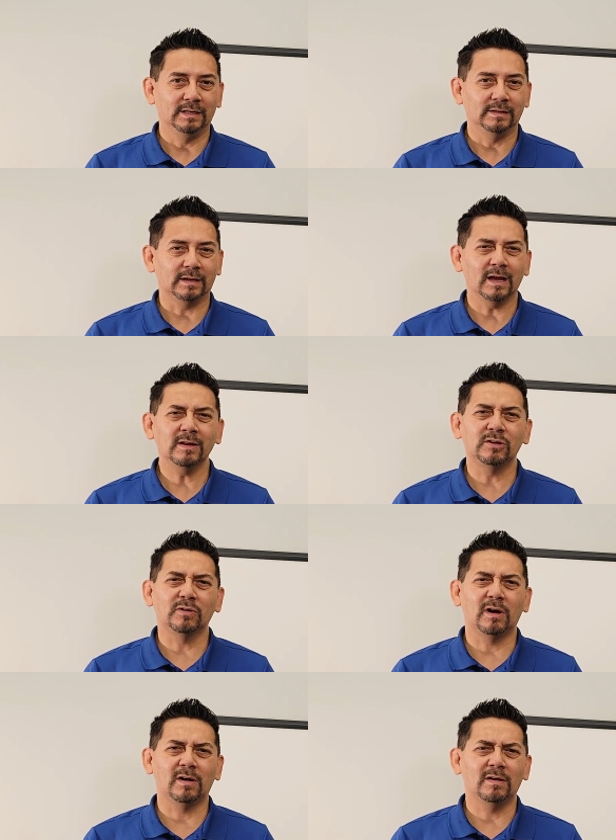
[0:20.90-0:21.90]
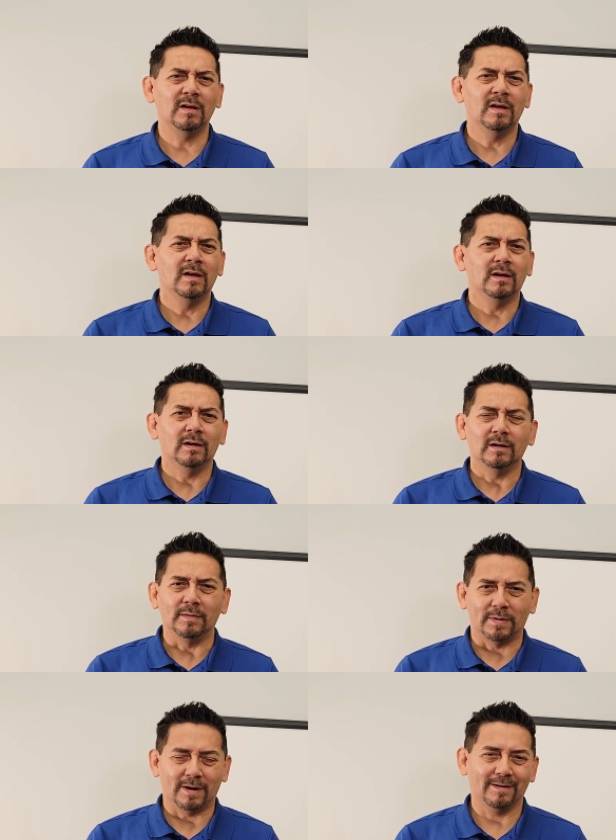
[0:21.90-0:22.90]
To kind of draw a
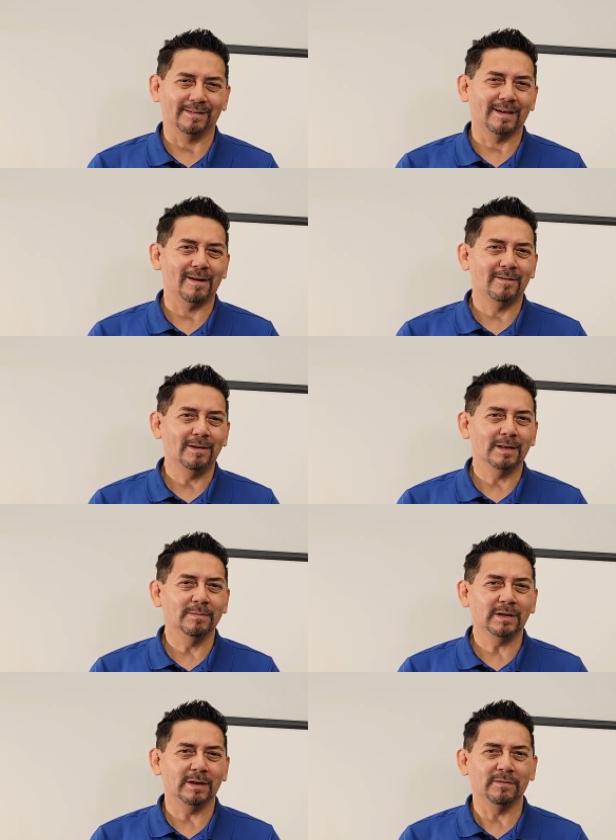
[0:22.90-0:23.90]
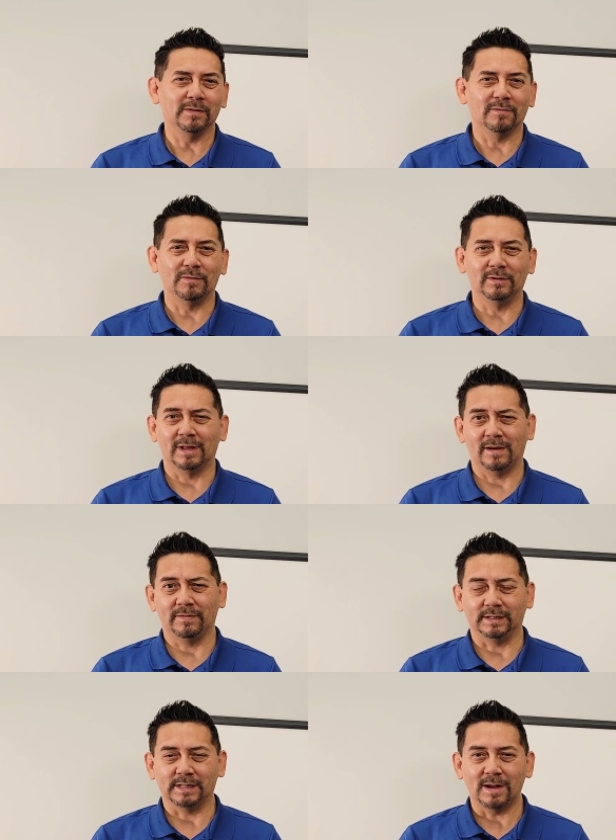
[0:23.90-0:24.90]
parallel, let me give you a real life
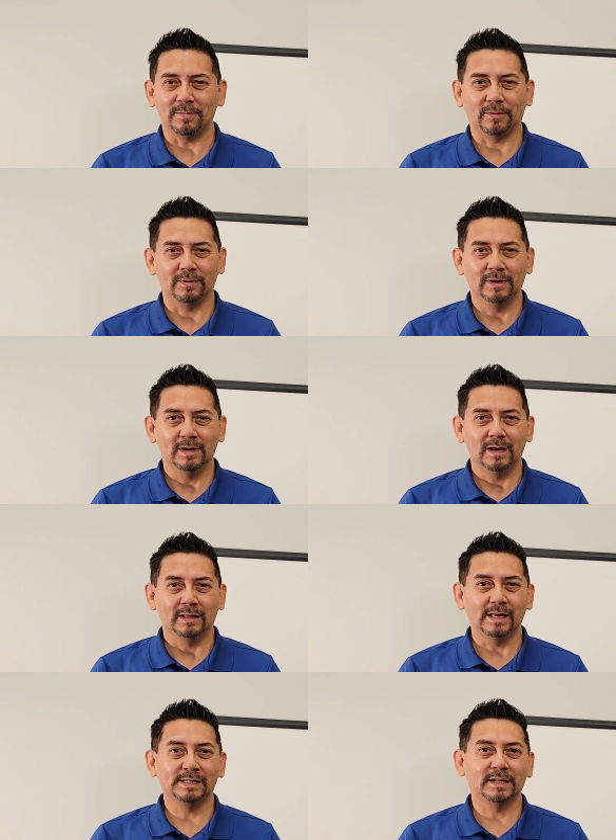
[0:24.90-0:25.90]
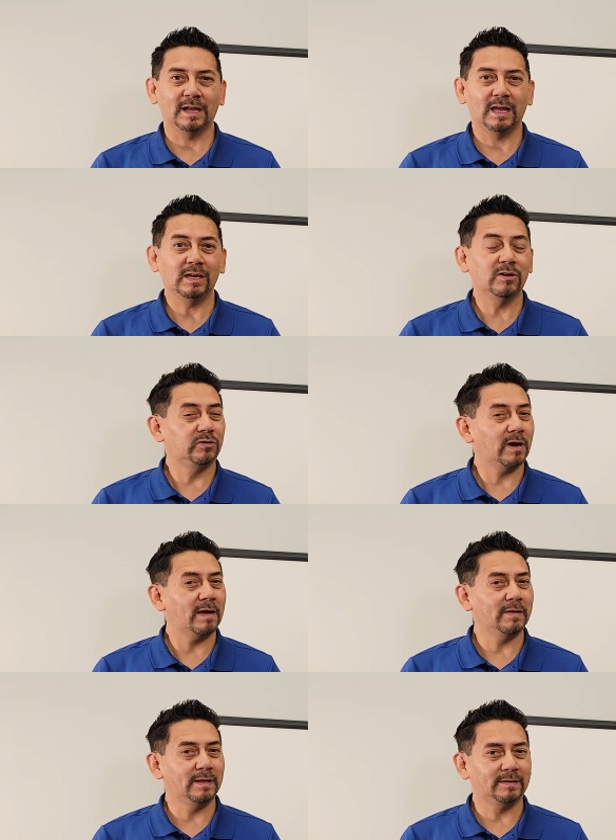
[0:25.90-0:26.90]
example. Let's say you're
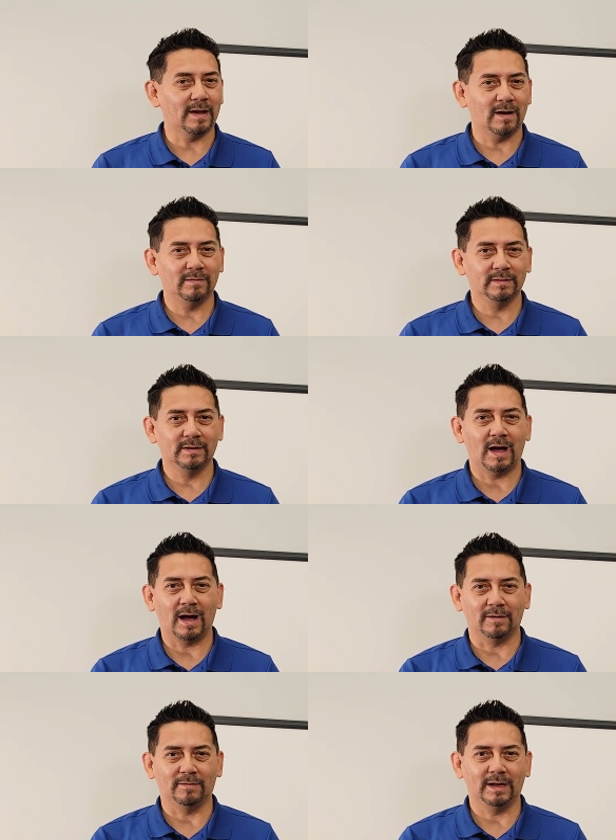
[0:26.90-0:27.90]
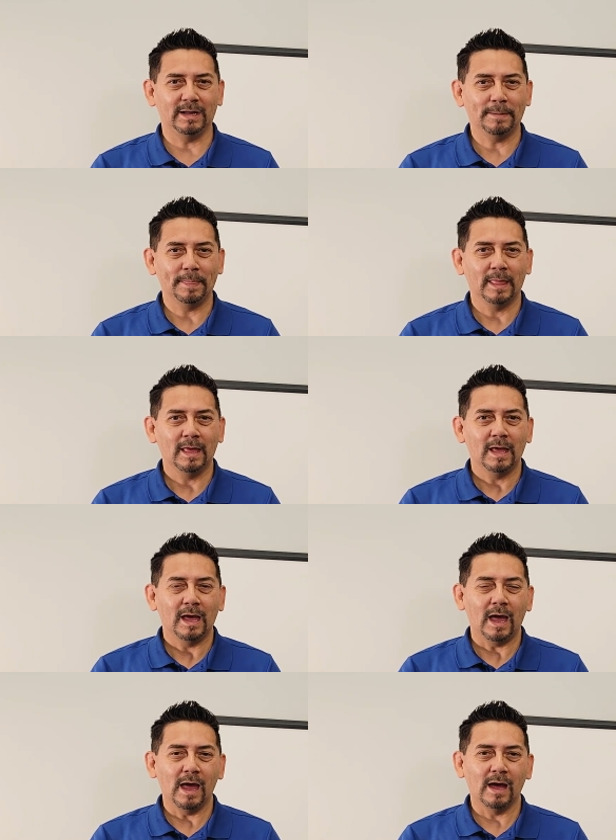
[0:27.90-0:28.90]
driving down the highway
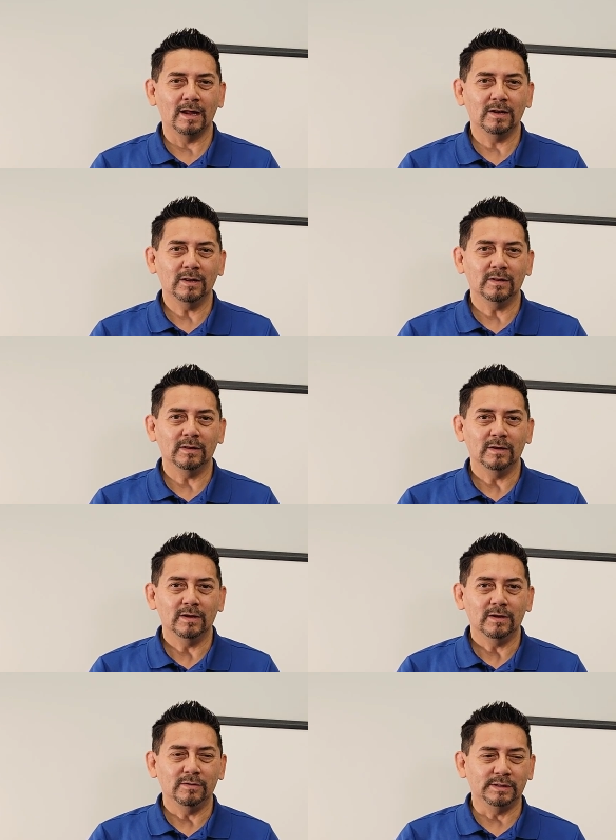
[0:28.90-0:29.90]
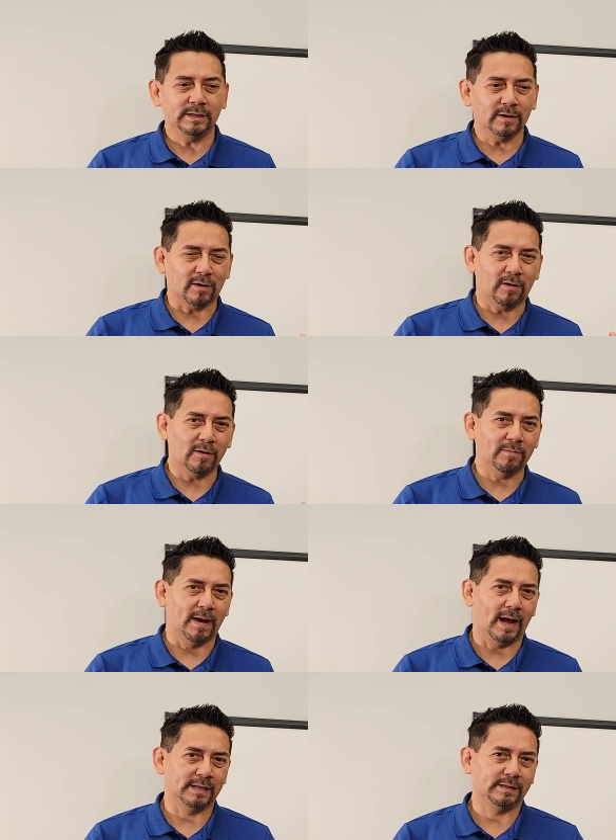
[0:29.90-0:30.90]
and you see a car
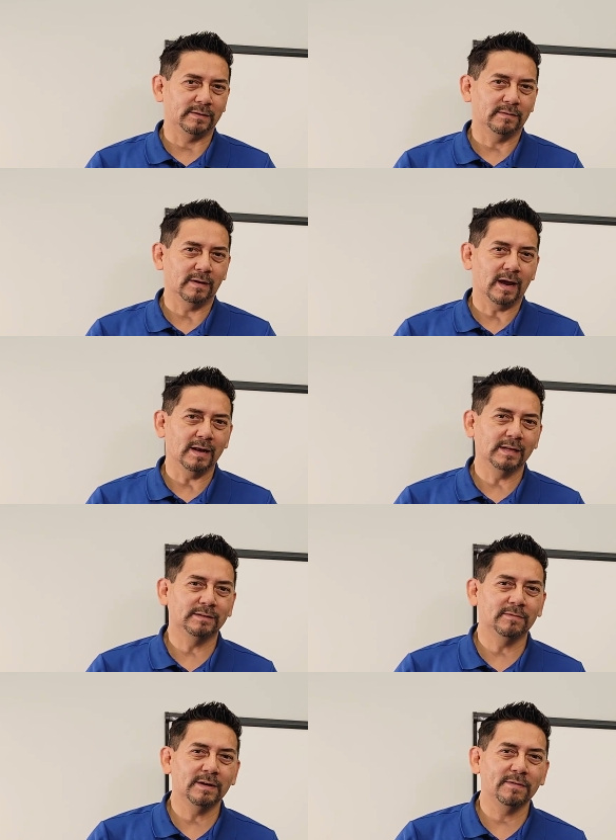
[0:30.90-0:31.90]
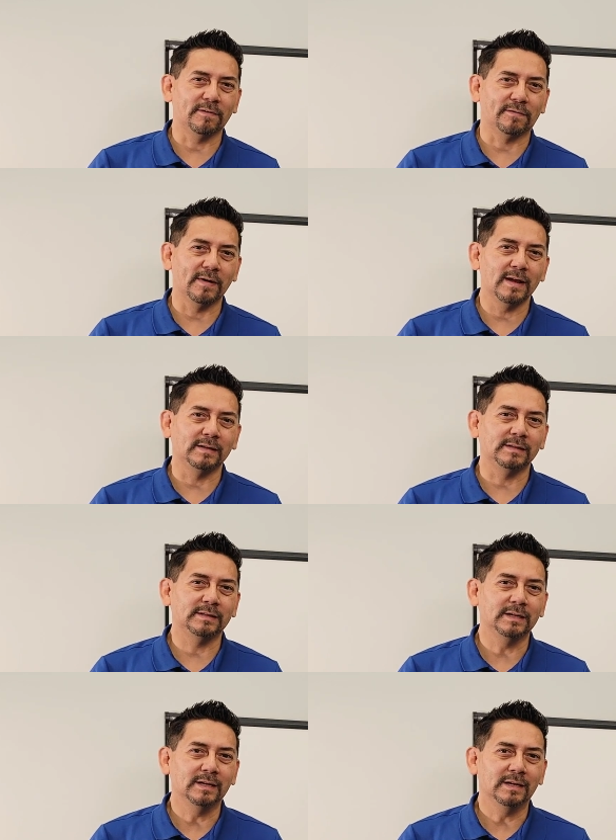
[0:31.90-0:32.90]
pass you and it's one of your friends.